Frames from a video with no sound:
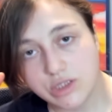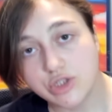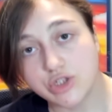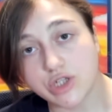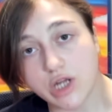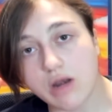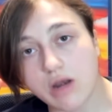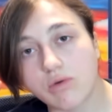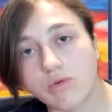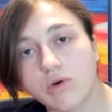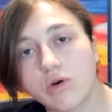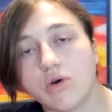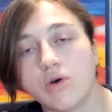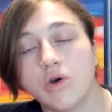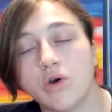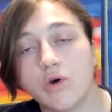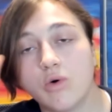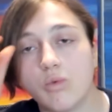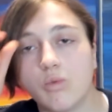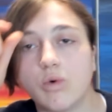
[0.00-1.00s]
general,
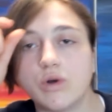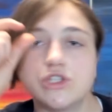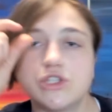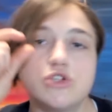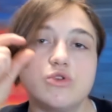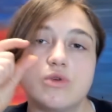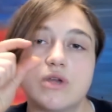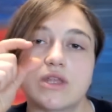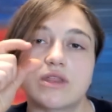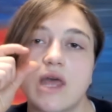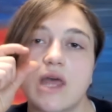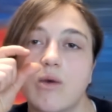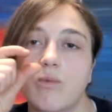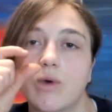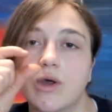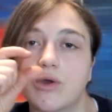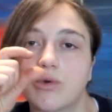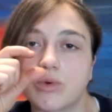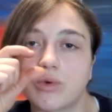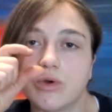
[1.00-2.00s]
once you get that
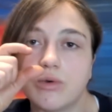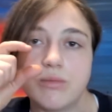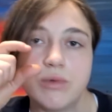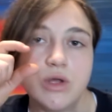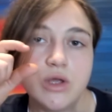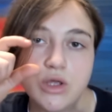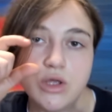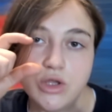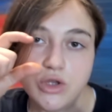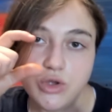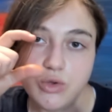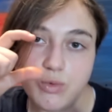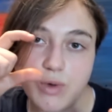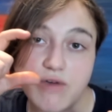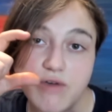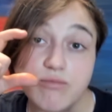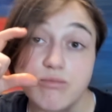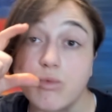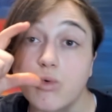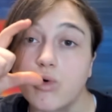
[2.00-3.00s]
wiggle room, you
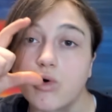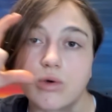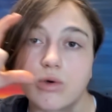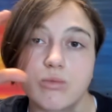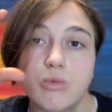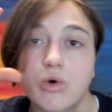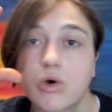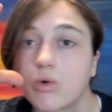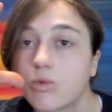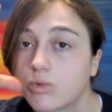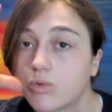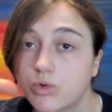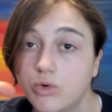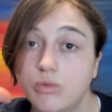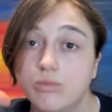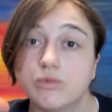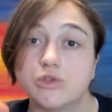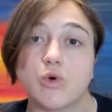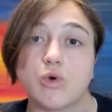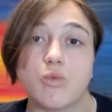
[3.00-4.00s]
have more and more
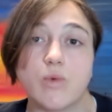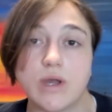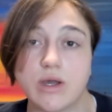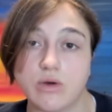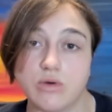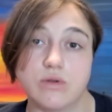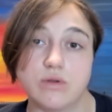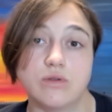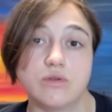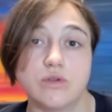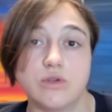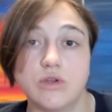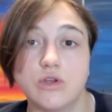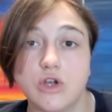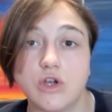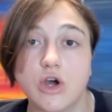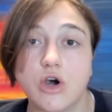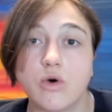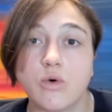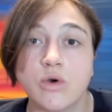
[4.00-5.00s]
room to wiggle,
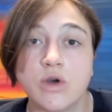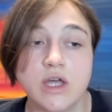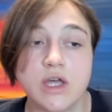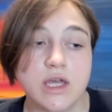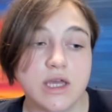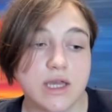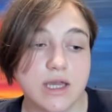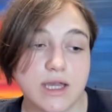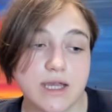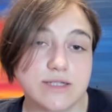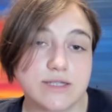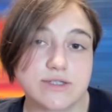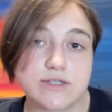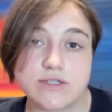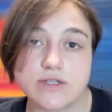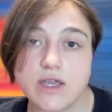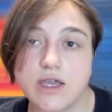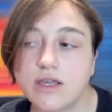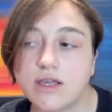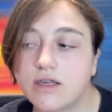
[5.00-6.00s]
It's
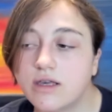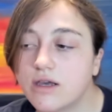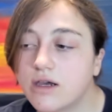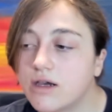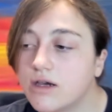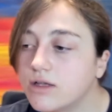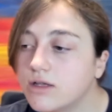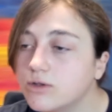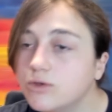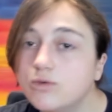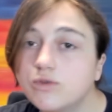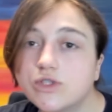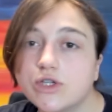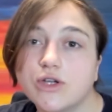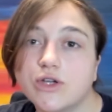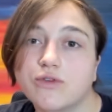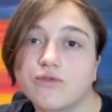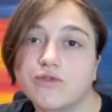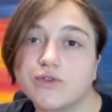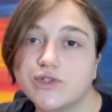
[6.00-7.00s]
like losing
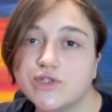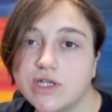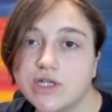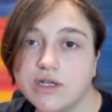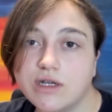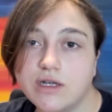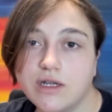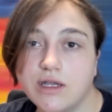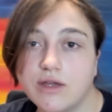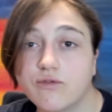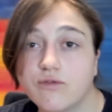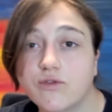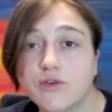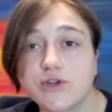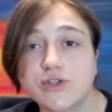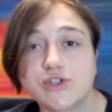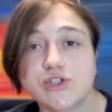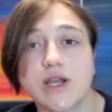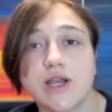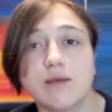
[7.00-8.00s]
your virginity.
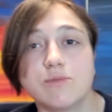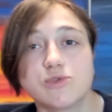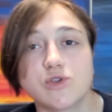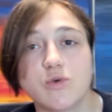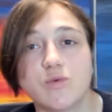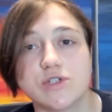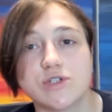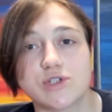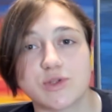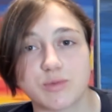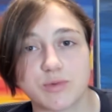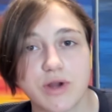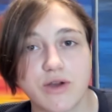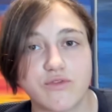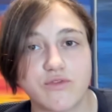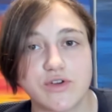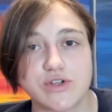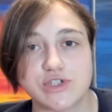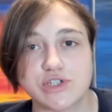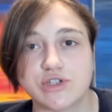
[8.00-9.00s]
First time's always the
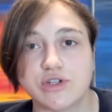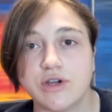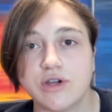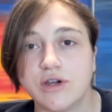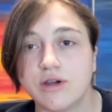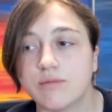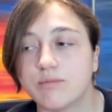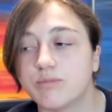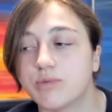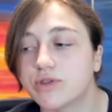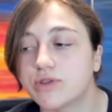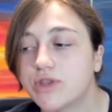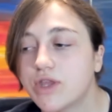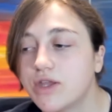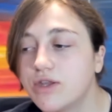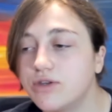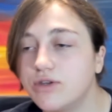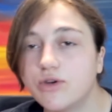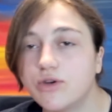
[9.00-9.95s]
roughest, but then,